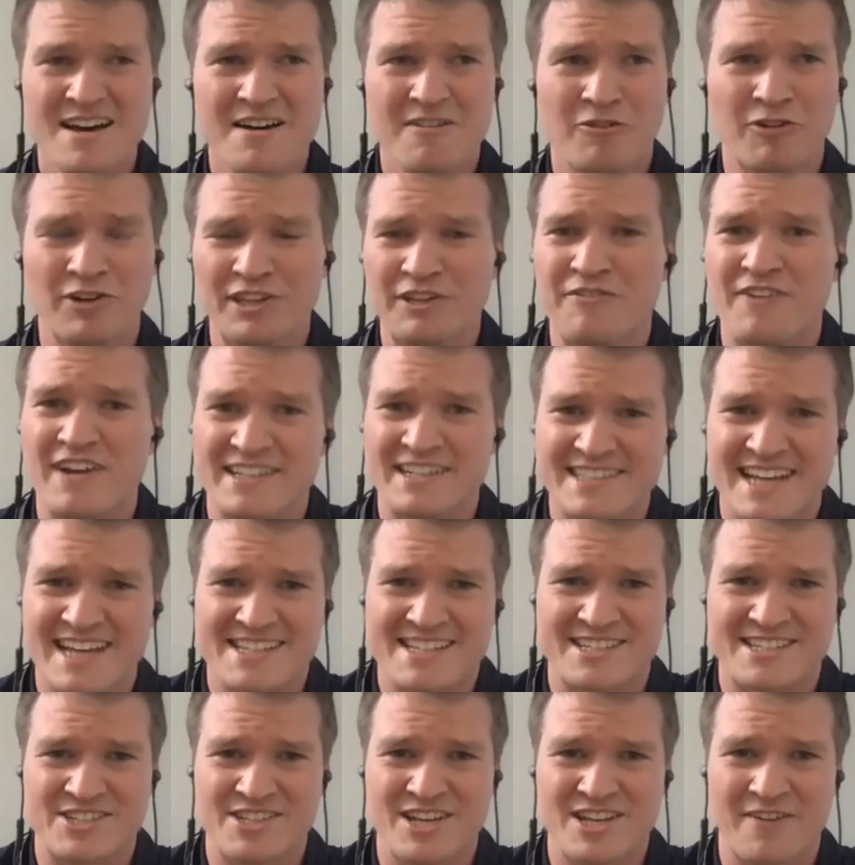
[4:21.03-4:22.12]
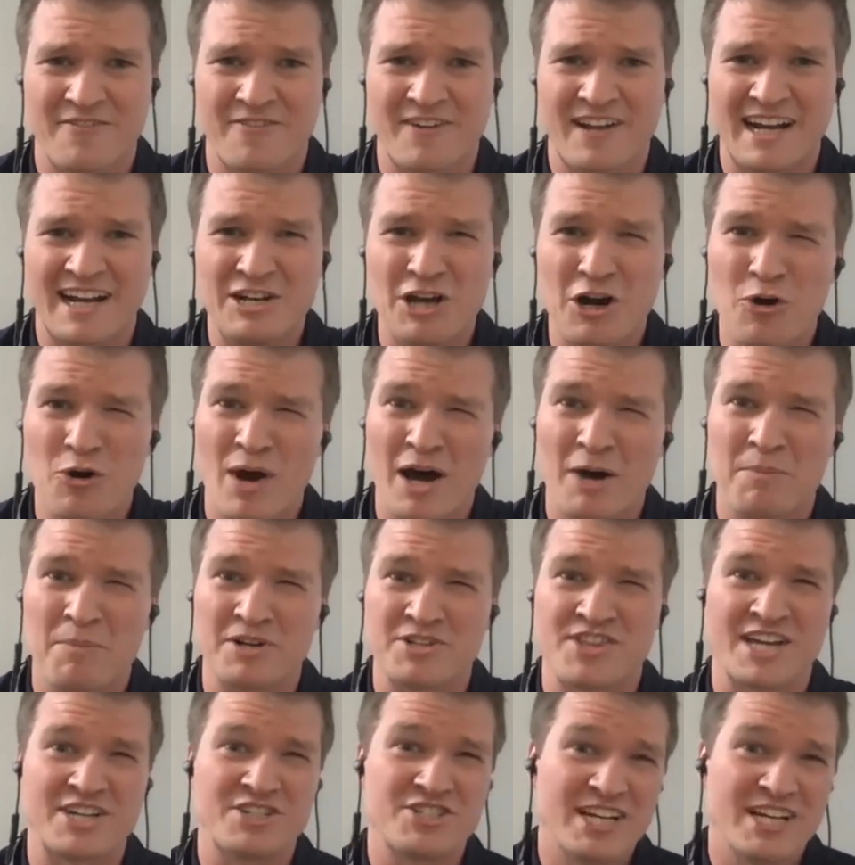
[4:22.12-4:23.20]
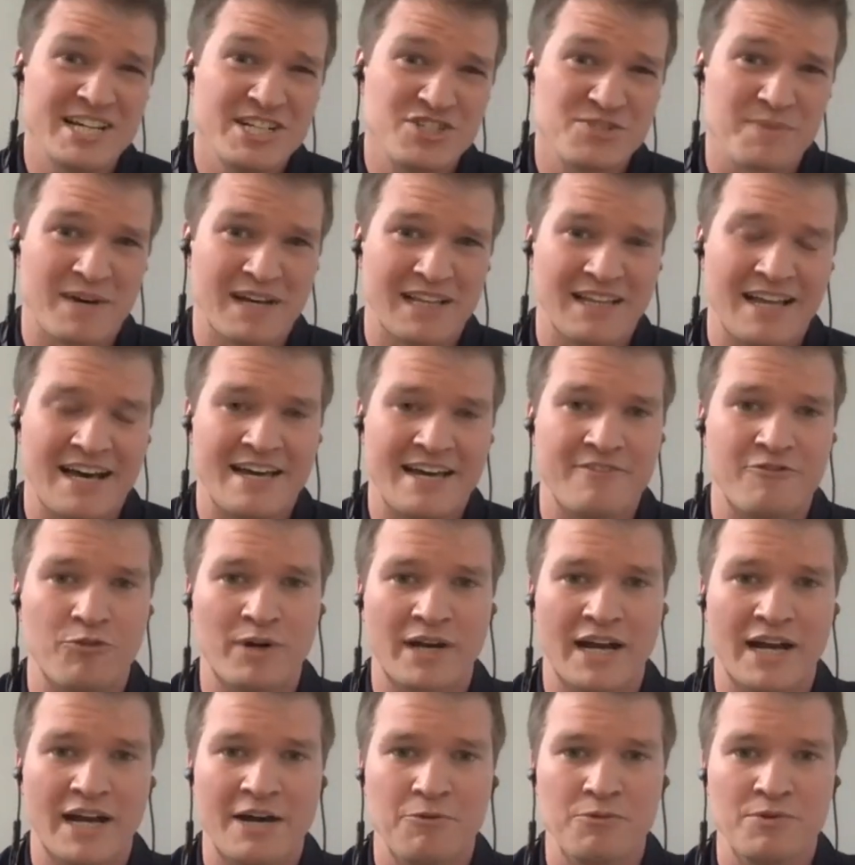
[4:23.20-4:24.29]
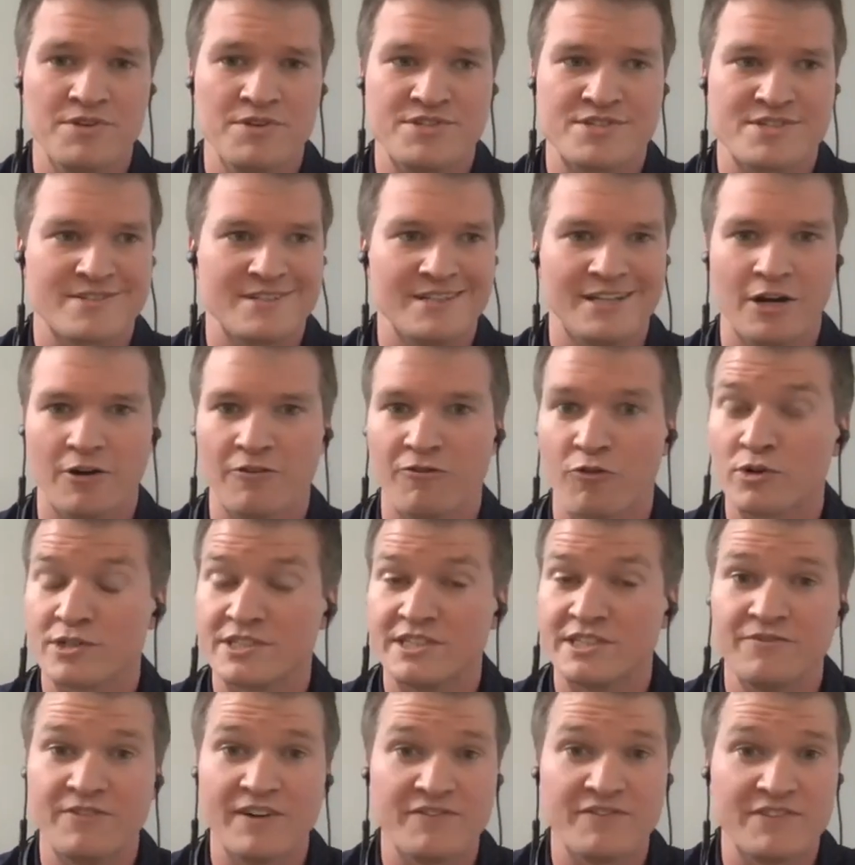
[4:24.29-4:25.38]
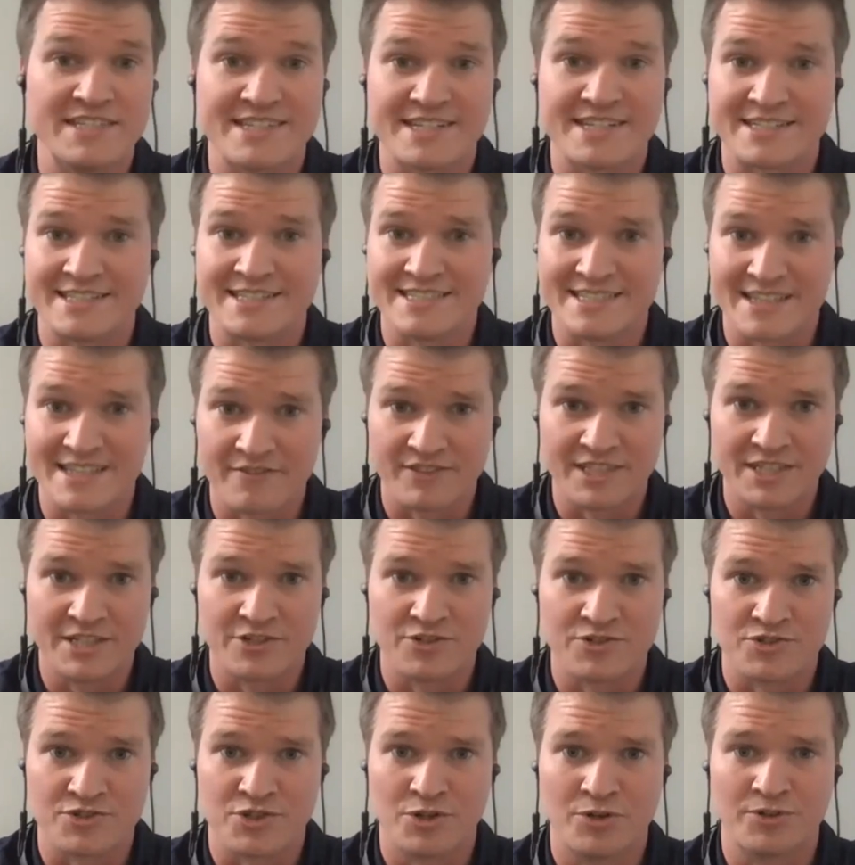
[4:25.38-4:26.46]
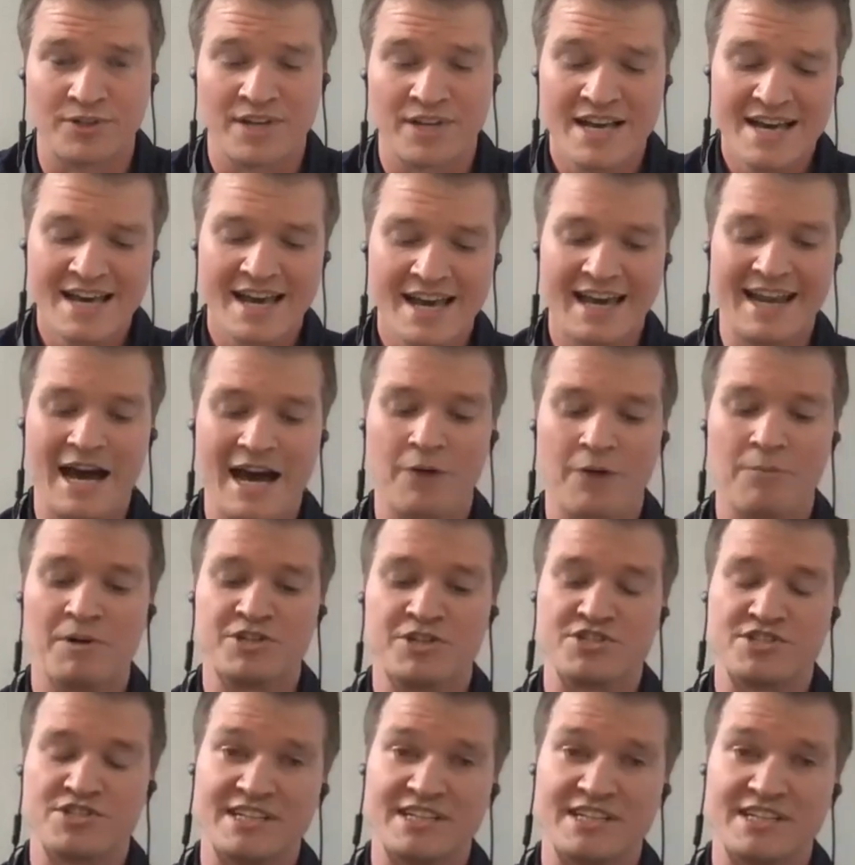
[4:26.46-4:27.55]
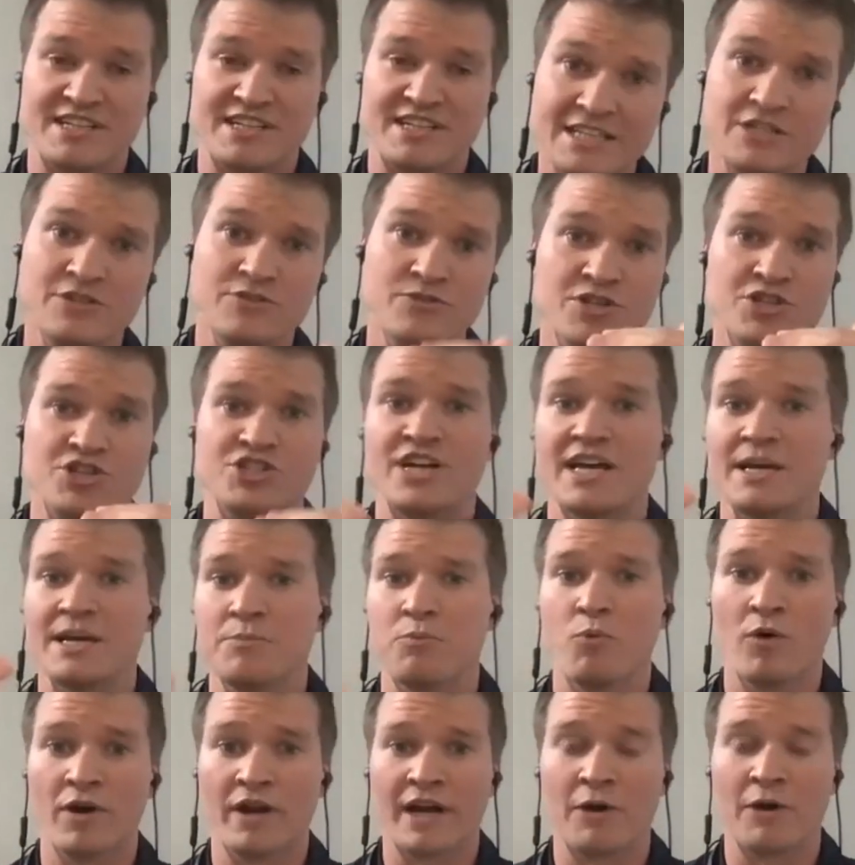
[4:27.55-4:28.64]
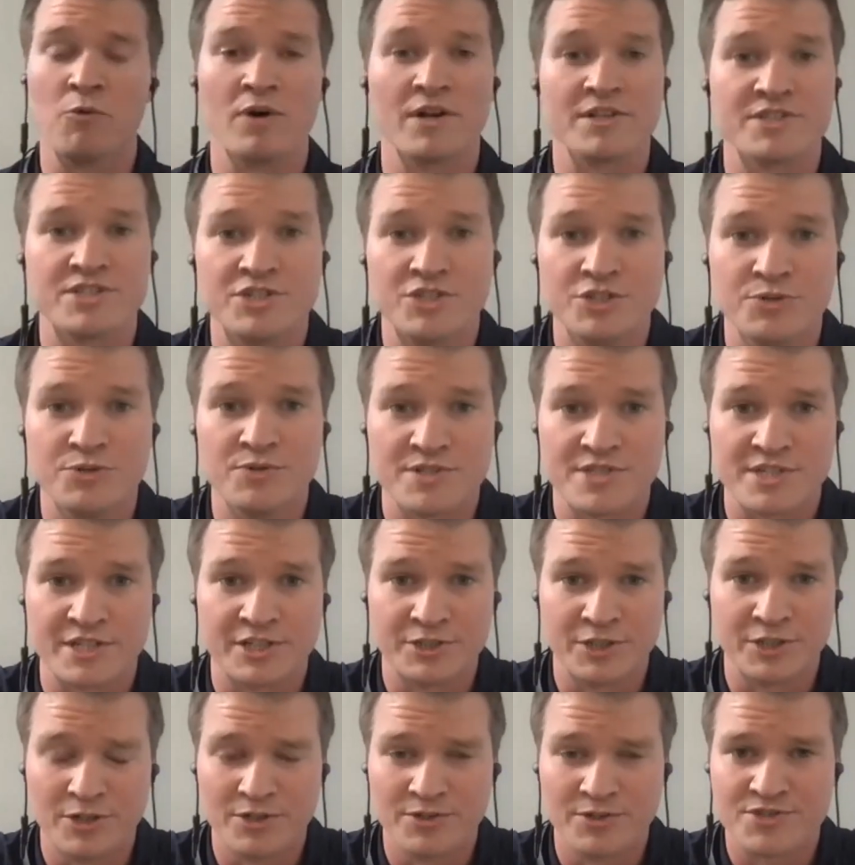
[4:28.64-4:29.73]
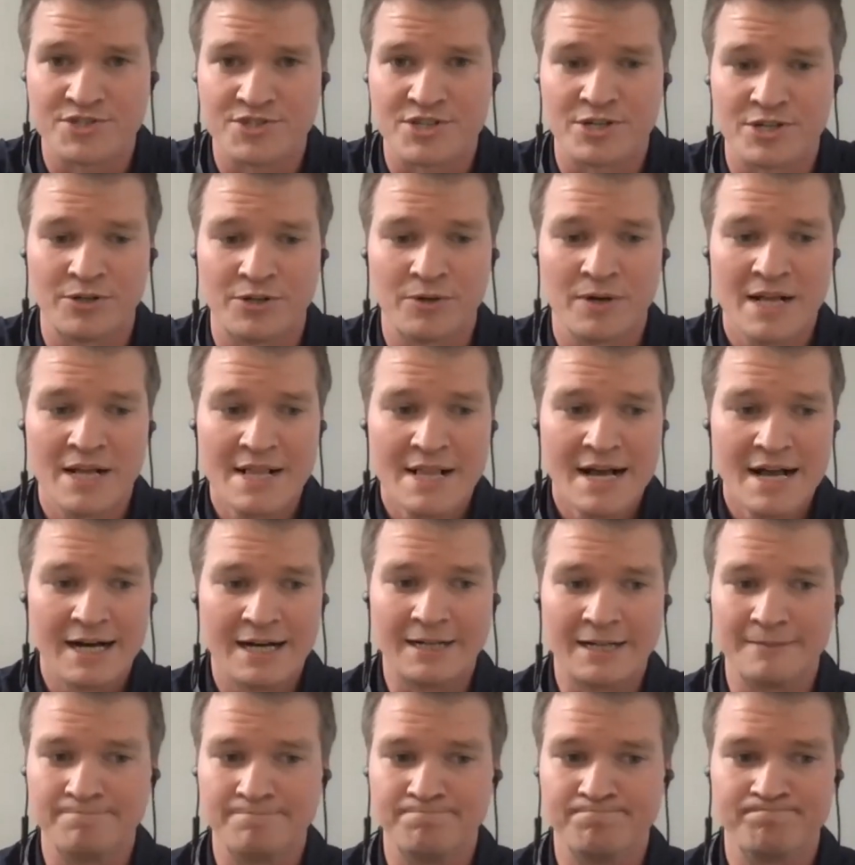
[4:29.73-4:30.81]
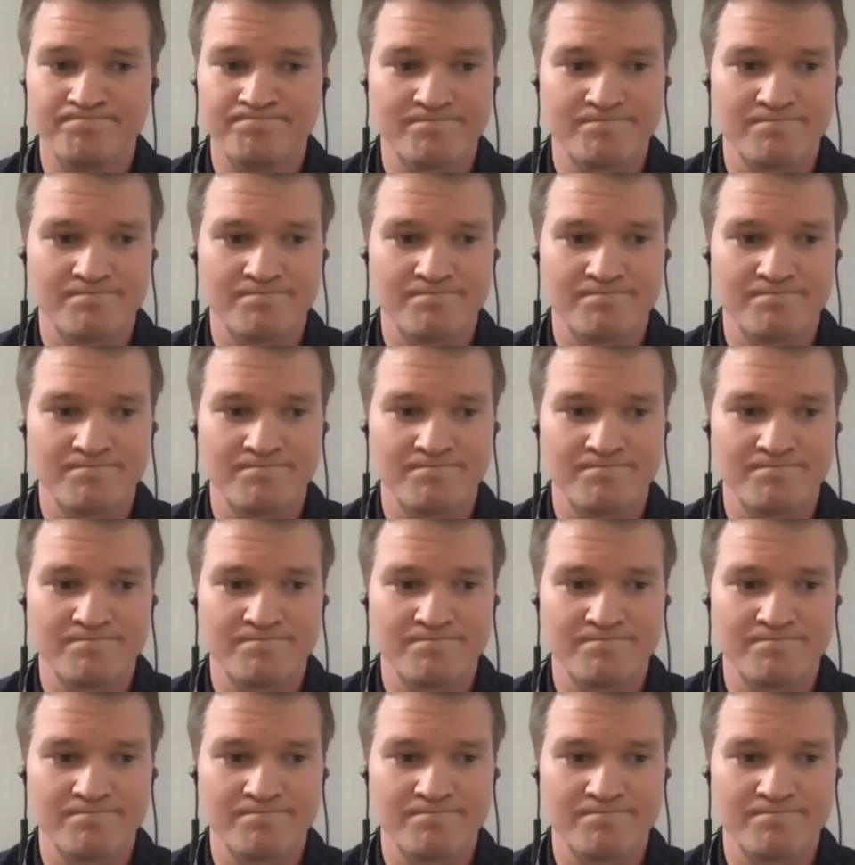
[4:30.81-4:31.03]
really fantastic stuff and i know how much that changed my life when i was you know 14 15 16 17 years old and how much has continued to shape what i want to do as an adult so um,